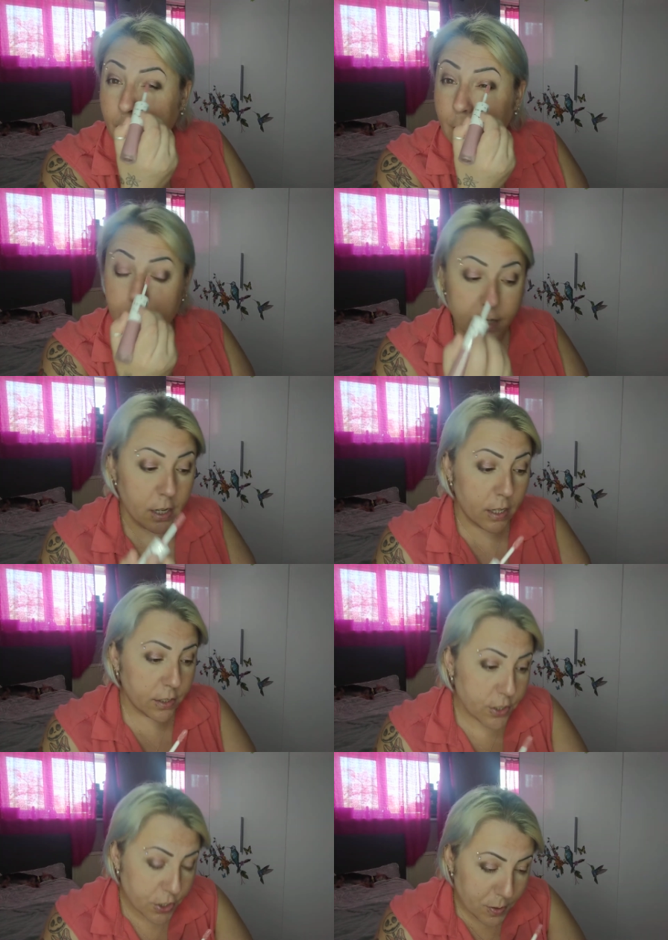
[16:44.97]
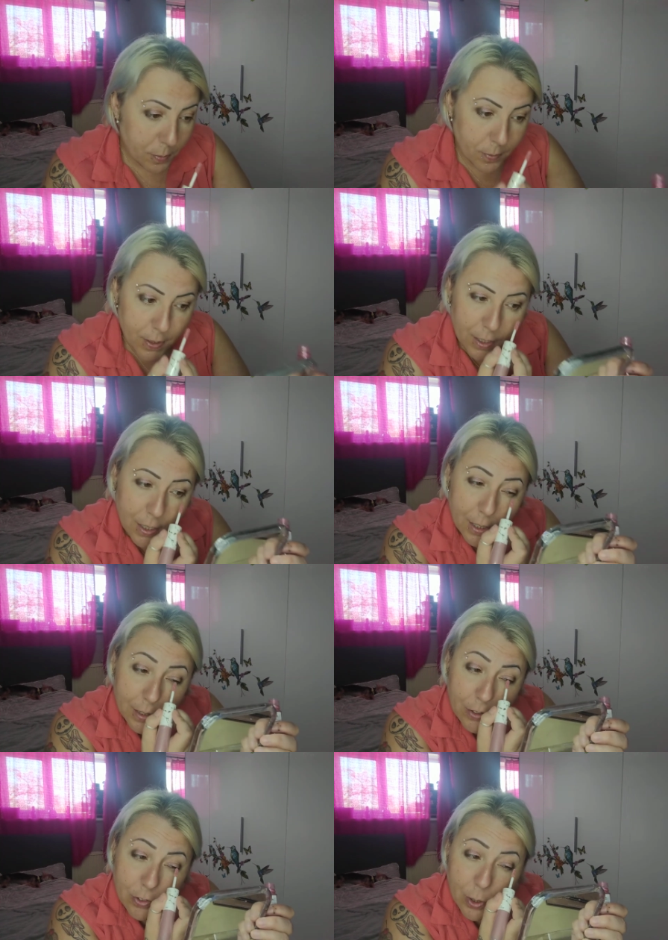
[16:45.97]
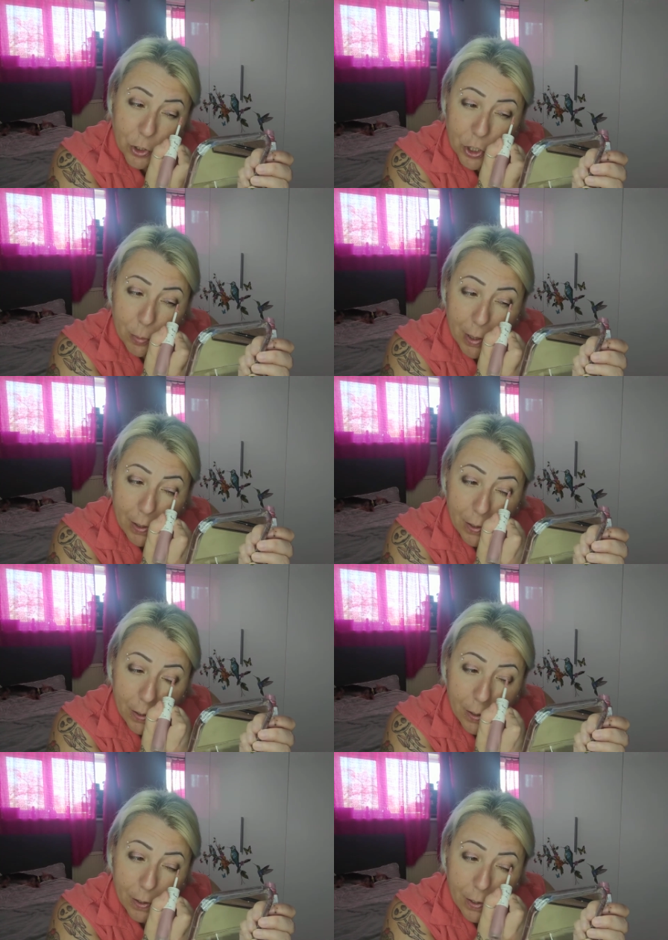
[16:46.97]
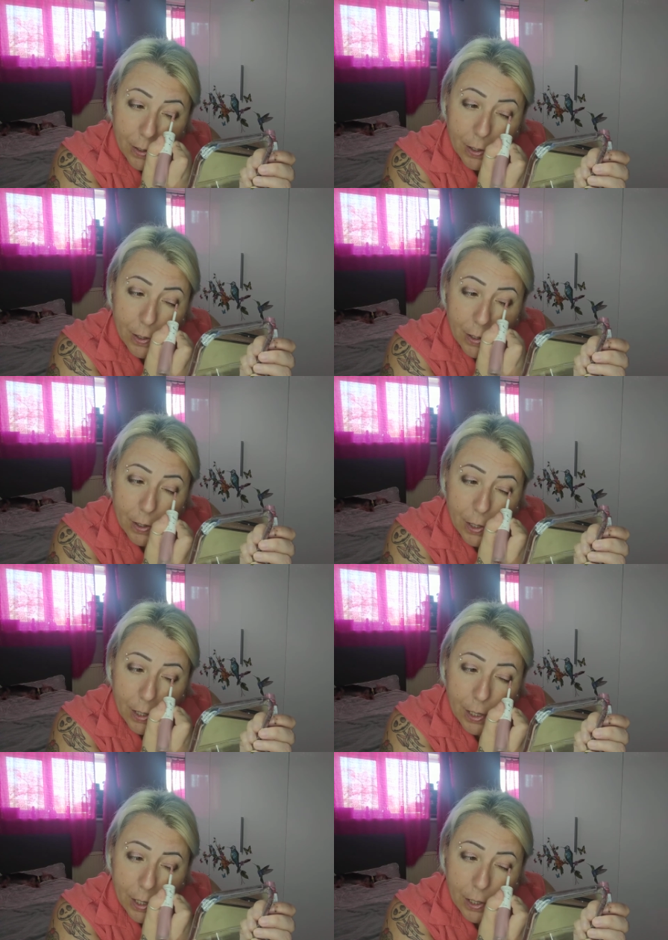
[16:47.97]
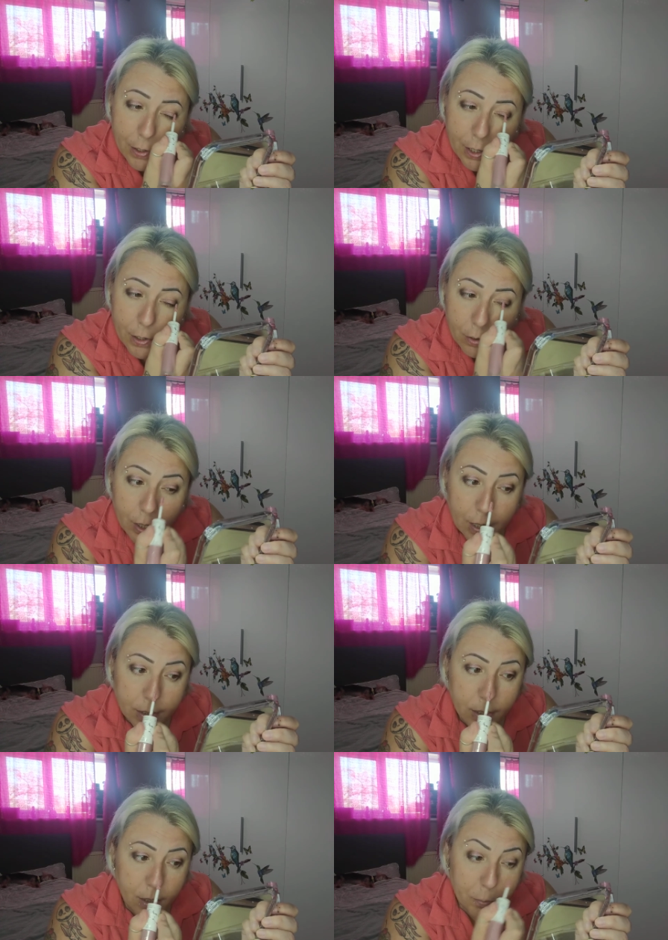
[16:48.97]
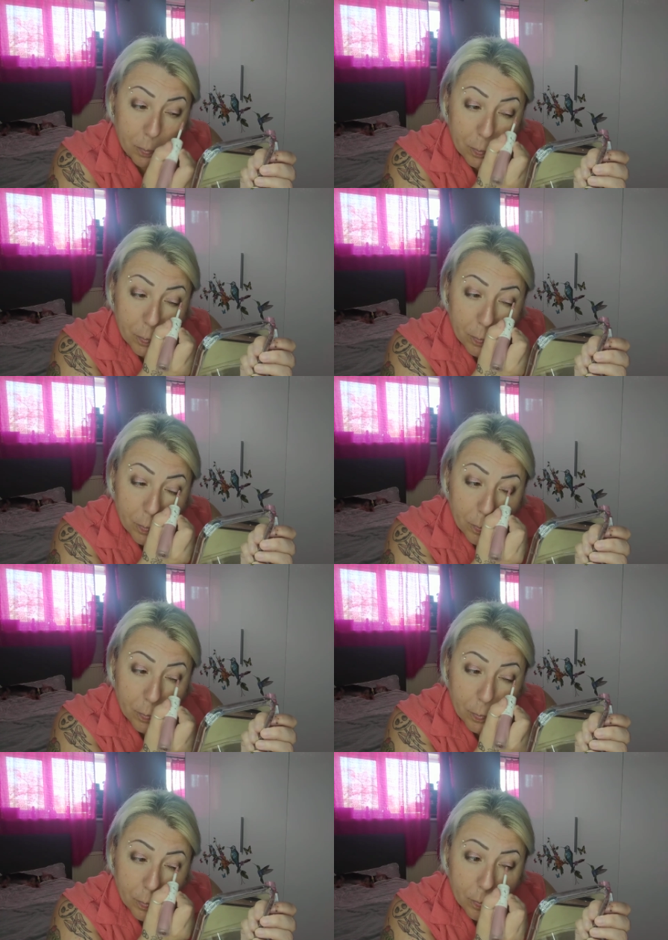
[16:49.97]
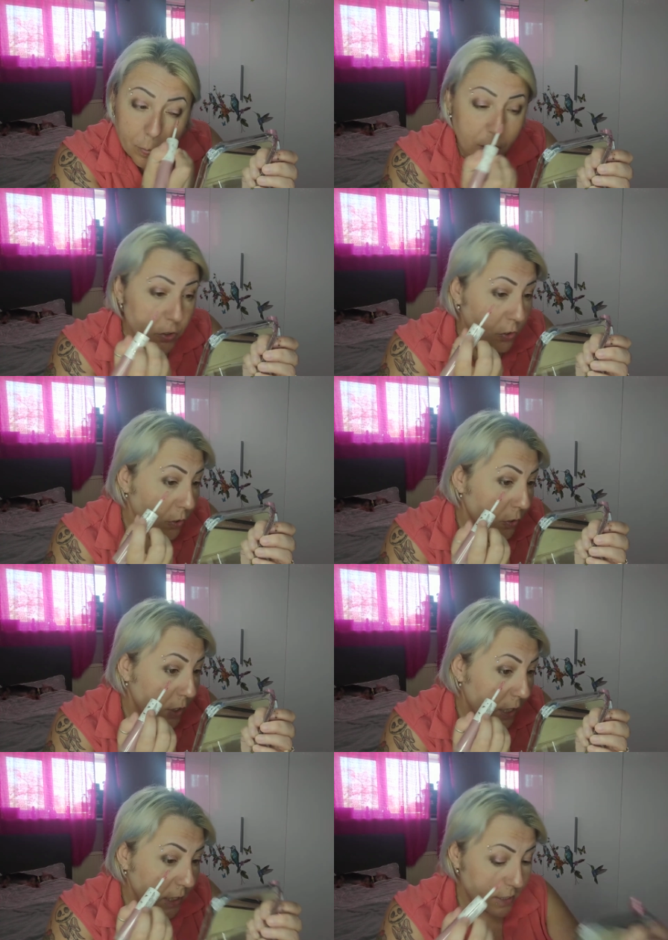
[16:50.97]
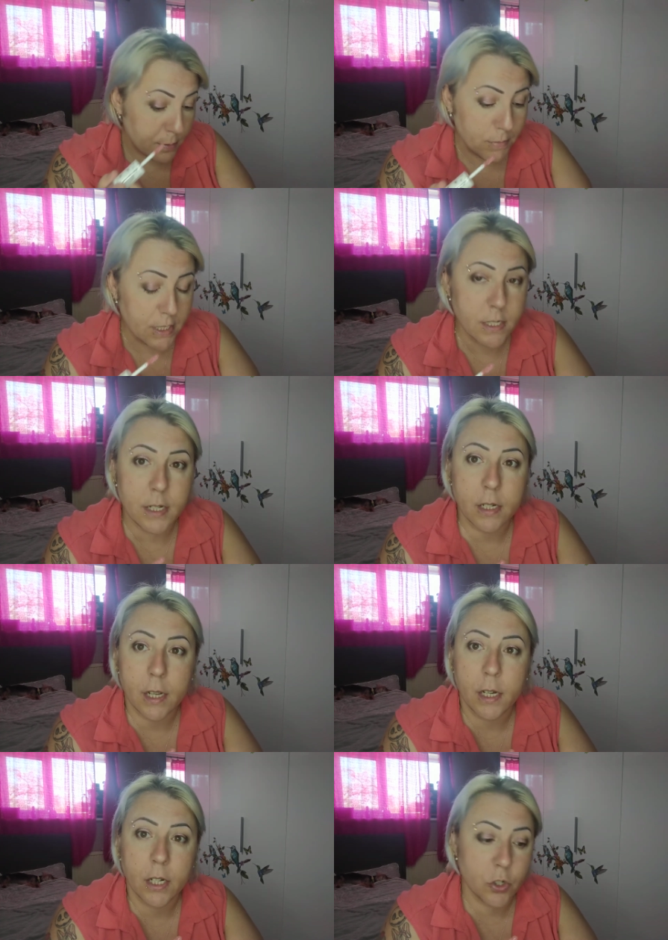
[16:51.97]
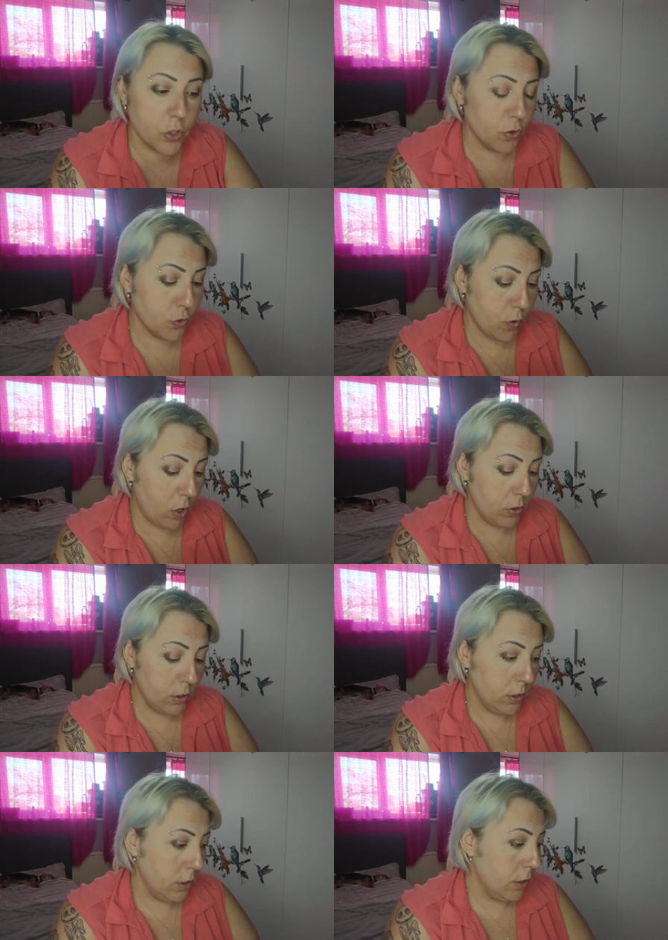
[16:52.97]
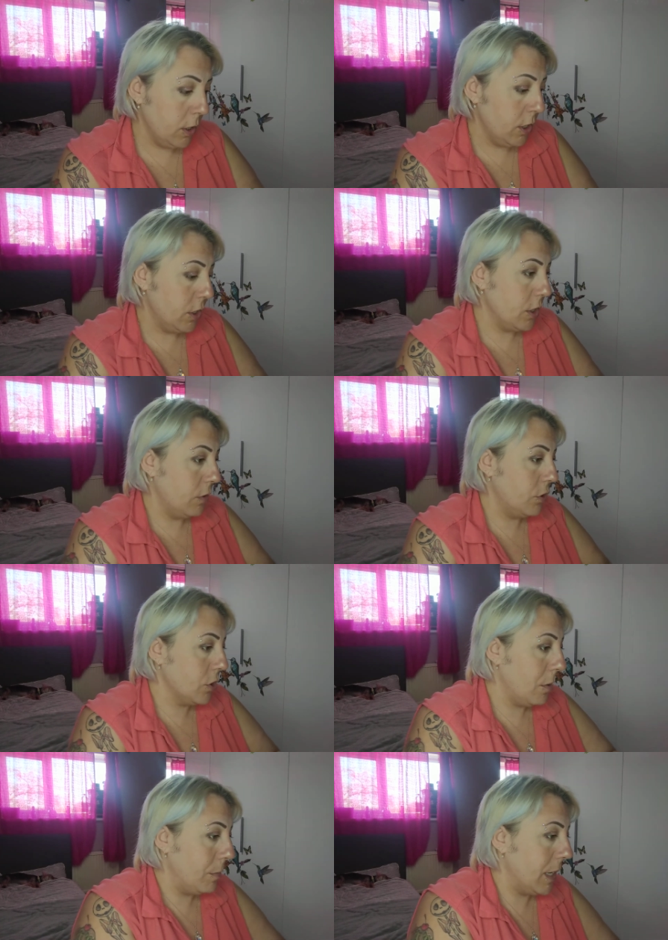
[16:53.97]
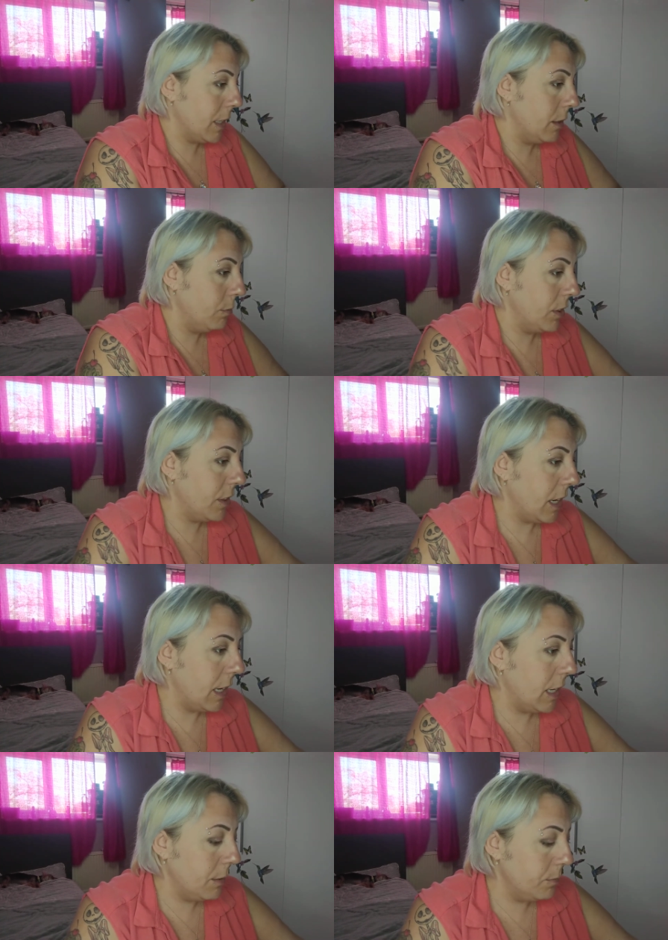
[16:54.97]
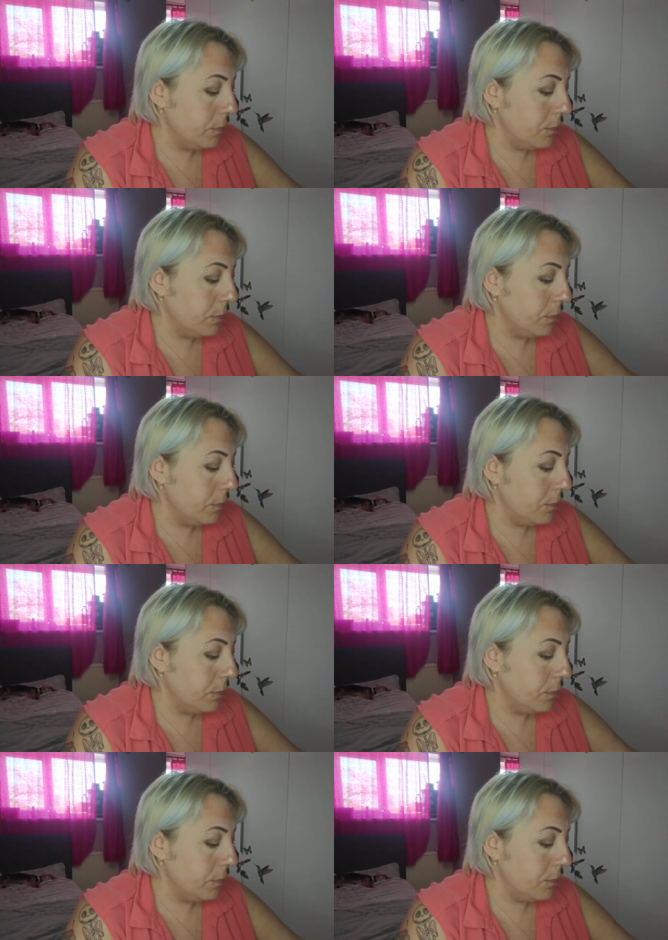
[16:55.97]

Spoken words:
lid there, there's no shimmer, and I don't like it. It just looks like it's missing and it just looks wrong. So I've just gone back in with that,